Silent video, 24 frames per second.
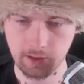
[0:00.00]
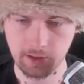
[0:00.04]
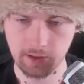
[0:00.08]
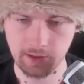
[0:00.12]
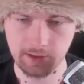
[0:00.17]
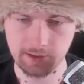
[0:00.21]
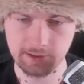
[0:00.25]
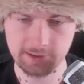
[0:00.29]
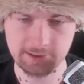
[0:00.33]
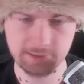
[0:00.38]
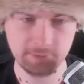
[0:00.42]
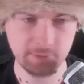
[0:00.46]

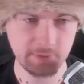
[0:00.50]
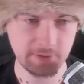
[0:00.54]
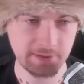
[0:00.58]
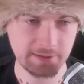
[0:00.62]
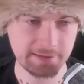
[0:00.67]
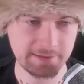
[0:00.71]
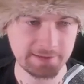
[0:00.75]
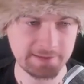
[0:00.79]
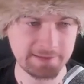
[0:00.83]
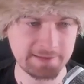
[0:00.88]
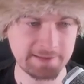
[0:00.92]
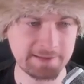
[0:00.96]
as well
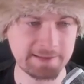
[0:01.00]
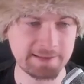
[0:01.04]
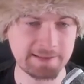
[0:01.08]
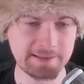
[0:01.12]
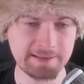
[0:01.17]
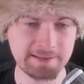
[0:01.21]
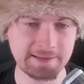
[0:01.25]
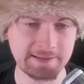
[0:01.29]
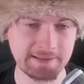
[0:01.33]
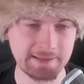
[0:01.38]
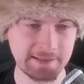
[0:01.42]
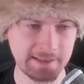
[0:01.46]
as
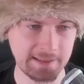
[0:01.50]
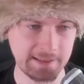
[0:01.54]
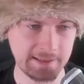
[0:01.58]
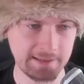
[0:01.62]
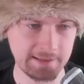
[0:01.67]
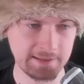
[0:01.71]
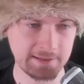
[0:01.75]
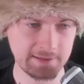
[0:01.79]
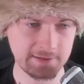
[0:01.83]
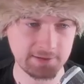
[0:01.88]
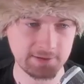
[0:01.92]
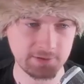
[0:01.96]

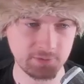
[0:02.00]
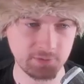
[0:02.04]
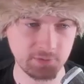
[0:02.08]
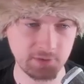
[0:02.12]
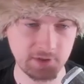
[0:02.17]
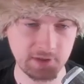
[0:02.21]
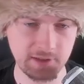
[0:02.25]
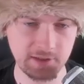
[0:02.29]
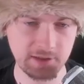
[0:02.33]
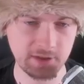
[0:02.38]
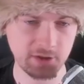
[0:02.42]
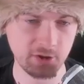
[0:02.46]
Tsang, so we
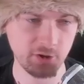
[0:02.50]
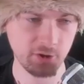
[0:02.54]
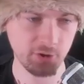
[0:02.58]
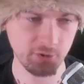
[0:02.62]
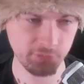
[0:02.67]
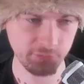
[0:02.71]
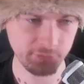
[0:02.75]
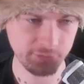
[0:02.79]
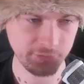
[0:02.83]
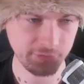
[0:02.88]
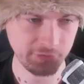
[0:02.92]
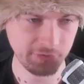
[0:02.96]
can
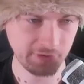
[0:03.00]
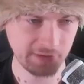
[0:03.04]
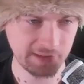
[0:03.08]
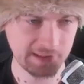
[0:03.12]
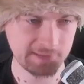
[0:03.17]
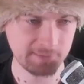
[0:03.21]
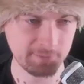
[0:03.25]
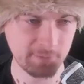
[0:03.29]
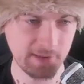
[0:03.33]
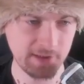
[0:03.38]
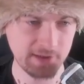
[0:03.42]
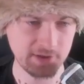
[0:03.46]
continue our
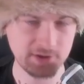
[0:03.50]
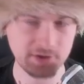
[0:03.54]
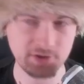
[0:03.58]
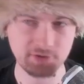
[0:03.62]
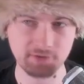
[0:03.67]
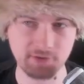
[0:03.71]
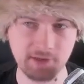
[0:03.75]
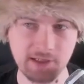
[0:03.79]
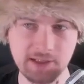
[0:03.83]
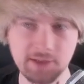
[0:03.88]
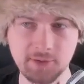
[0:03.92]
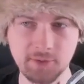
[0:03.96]

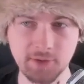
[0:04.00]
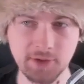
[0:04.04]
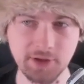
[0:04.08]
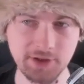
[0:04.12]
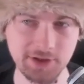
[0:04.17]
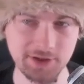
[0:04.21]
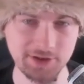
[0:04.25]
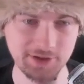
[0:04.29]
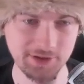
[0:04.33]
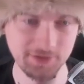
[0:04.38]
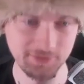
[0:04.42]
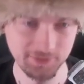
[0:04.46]
expansion right away. I
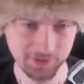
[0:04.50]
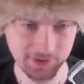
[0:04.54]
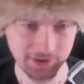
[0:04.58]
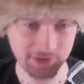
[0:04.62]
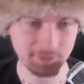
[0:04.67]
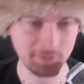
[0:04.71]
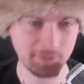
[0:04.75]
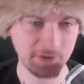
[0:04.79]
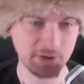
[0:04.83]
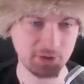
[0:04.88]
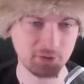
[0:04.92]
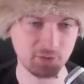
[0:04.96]
just need to
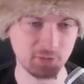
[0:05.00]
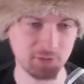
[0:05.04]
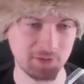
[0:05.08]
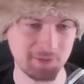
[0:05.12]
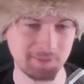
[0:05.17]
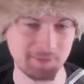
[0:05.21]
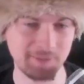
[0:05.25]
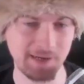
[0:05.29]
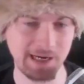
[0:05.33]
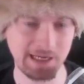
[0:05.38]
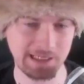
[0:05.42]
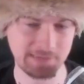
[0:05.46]
get my
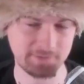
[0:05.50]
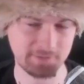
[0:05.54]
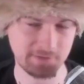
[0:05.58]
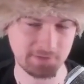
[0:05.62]
troops back